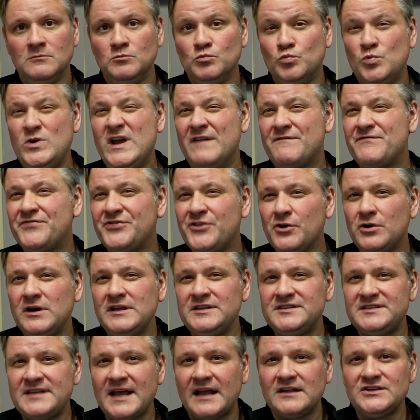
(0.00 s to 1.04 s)
we have 30
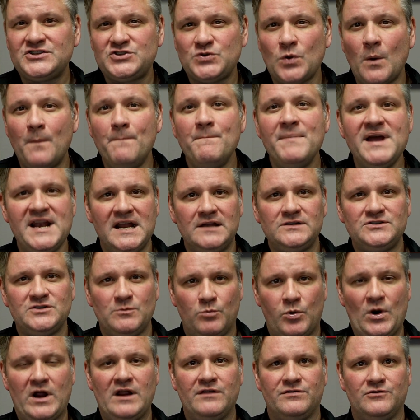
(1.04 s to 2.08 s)
seconds to a minute to
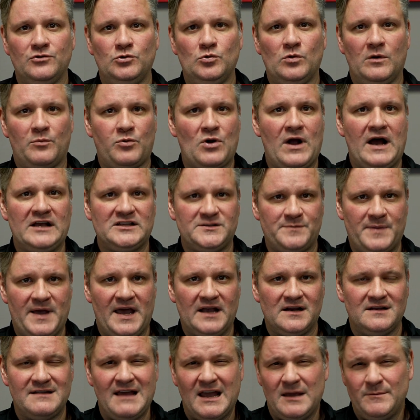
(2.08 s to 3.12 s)
break through to a
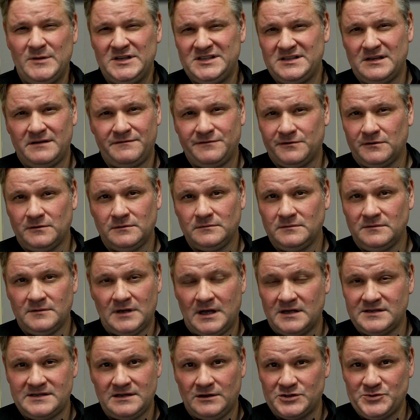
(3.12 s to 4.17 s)
prospect, and that could be said for
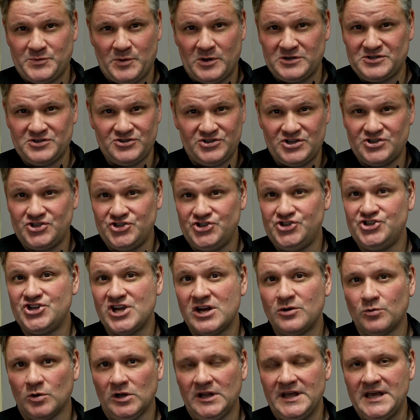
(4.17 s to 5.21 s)
a salesperson just
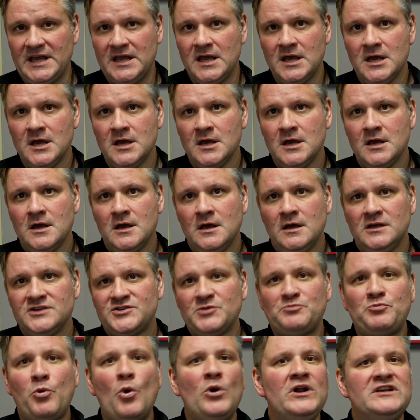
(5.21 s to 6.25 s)
generally.
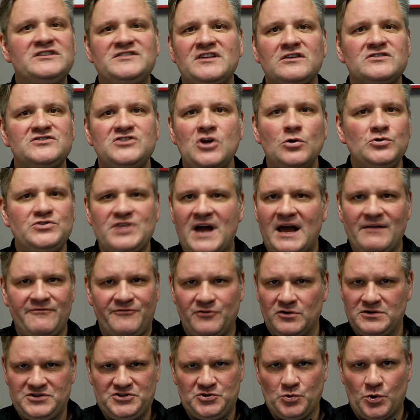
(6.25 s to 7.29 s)
So point is, there's no time
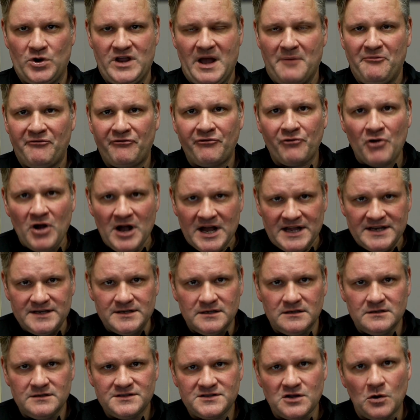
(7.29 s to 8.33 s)
for a story up front.
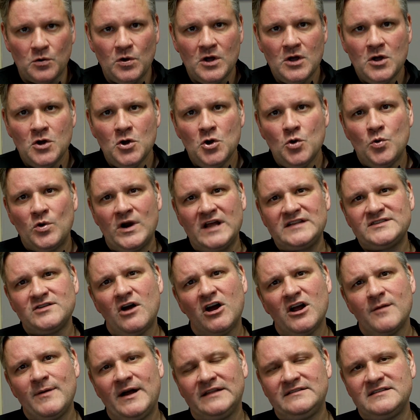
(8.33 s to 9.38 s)
So when I
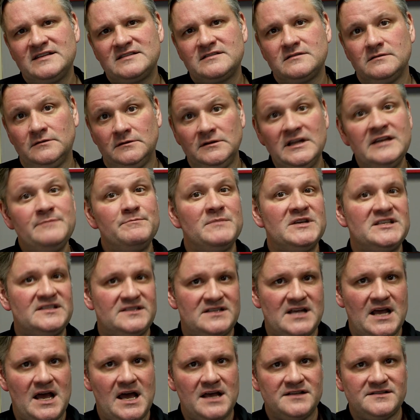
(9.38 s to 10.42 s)
talk about this litmus
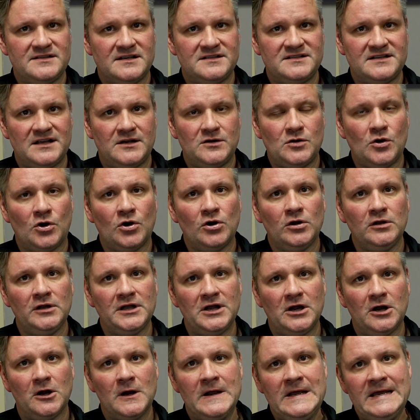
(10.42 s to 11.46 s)
test I said
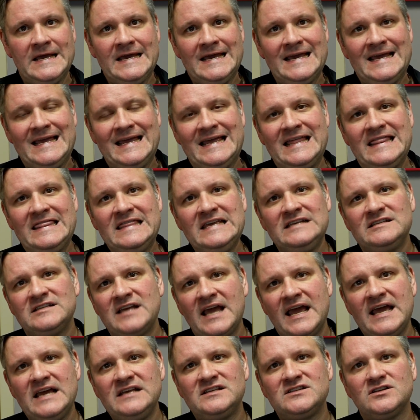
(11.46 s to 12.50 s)
earlier, in this
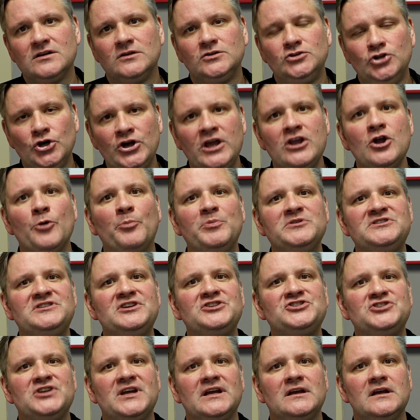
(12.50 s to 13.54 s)
case, look at your
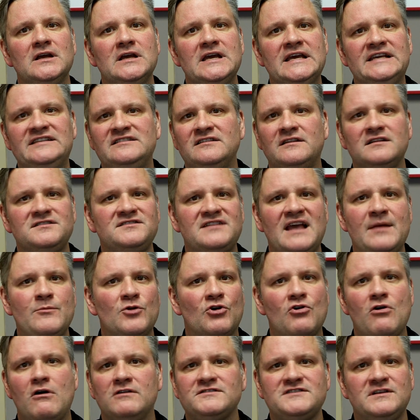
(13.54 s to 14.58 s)
positioning. Is it the same
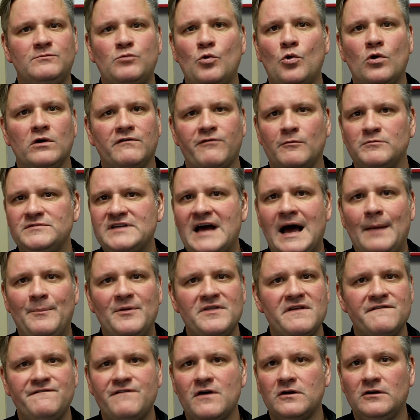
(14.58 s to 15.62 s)
across the board from top
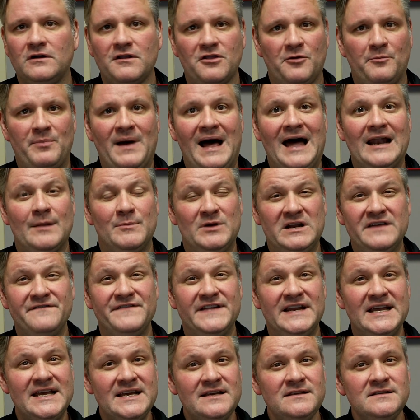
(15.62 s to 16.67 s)
of the funnel to the bottom? And if
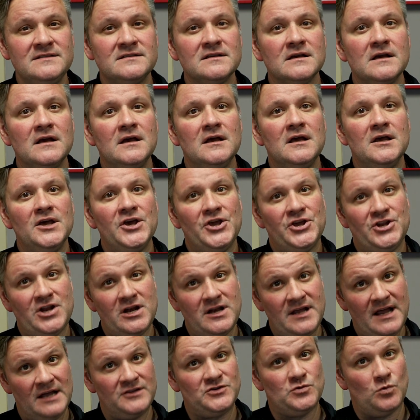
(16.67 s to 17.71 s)
it is, you
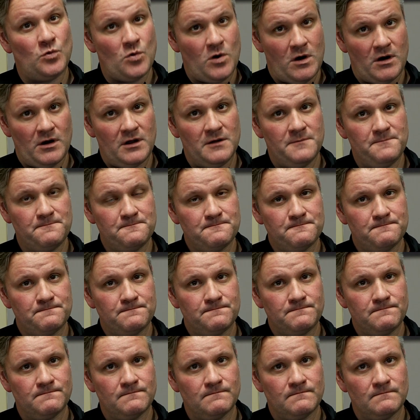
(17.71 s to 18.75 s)
need to get to work.
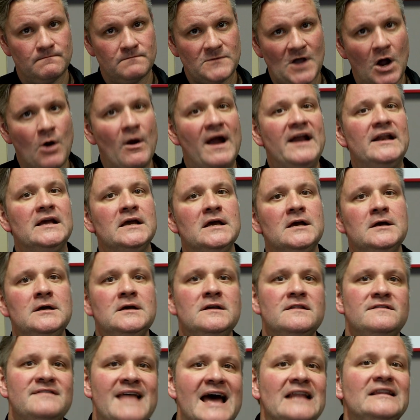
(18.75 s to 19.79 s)
All right,
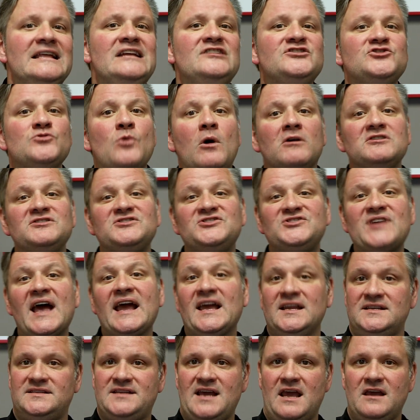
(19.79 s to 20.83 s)
that leads to our
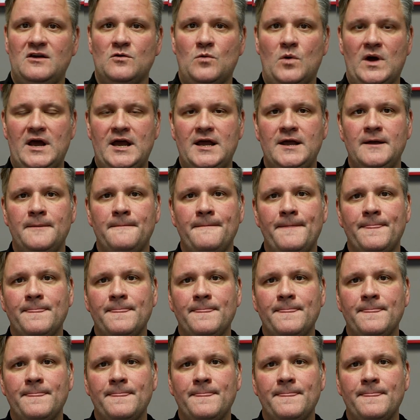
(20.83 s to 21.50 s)
second takeaway.